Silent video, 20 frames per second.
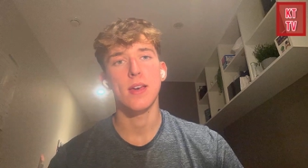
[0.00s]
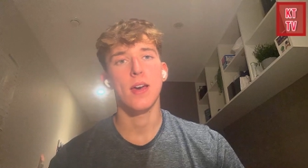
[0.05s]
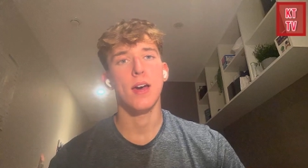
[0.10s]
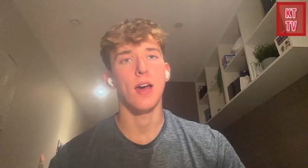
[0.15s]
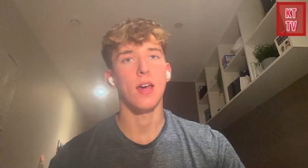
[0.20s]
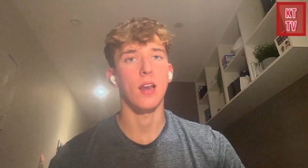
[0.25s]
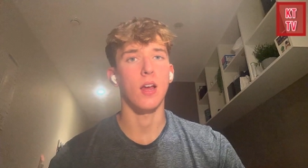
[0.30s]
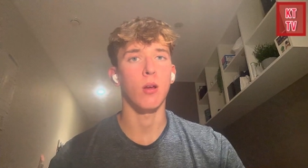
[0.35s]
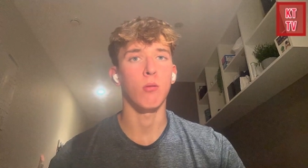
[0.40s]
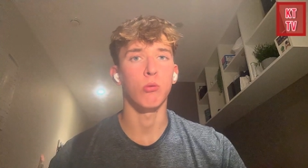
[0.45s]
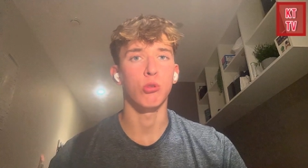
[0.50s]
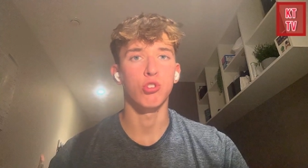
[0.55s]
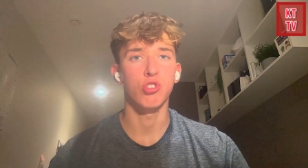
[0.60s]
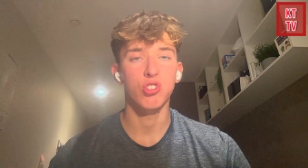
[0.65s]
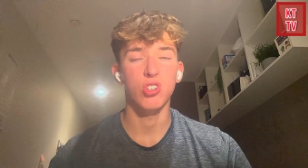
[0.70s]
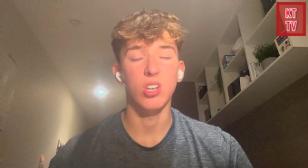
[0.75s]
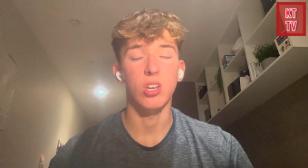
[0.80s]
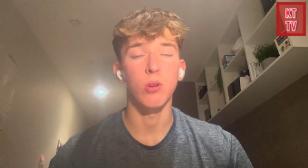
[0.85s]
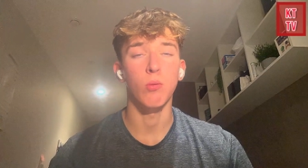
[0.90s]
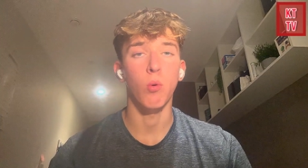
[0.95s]
and I will
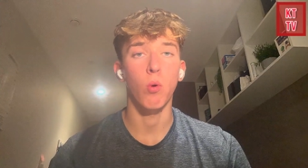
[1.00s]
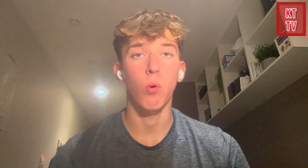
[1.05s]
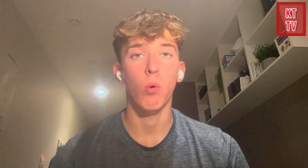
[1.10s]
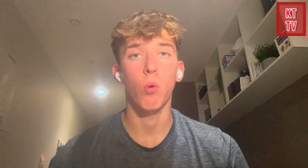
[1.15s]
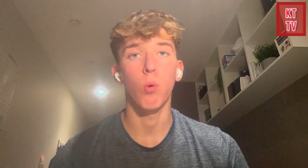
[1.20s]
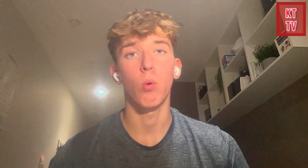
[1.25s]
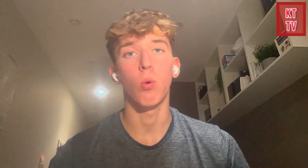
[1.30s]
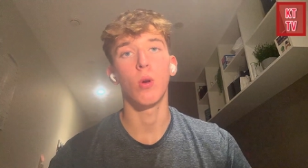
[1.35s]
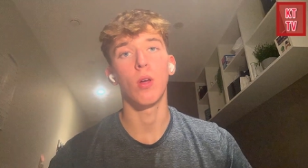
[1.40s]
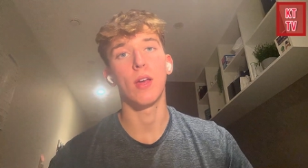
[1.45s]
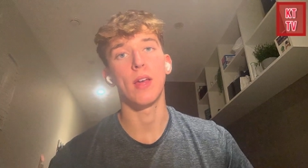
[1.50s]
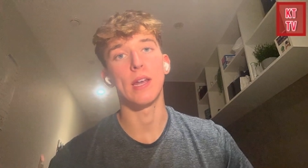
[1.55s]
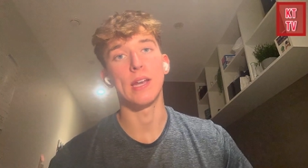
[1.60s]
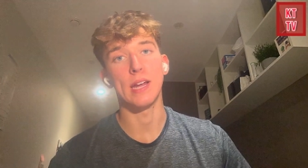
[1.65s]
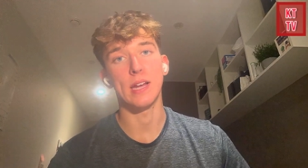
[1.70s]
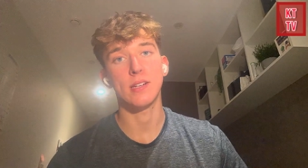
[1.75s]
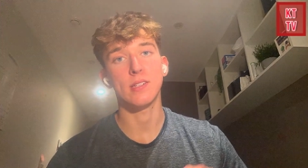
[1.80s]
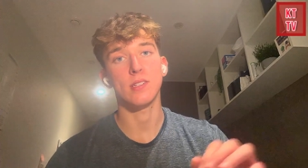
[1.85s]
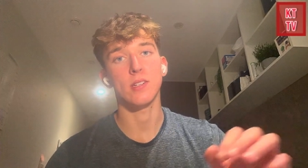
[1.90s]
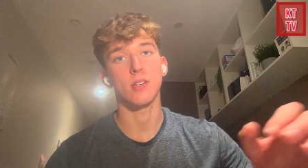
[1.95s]
see you all
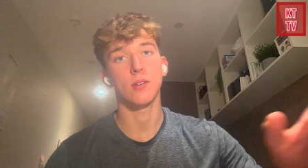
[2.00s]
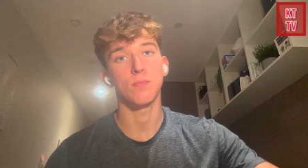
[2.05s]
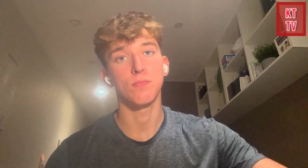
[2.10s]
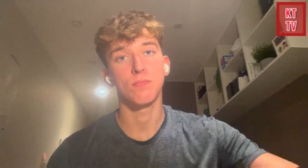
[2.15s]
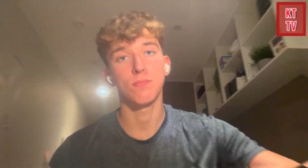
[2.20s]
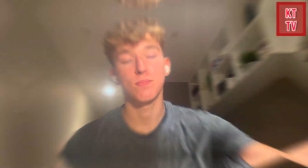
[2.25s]
next time.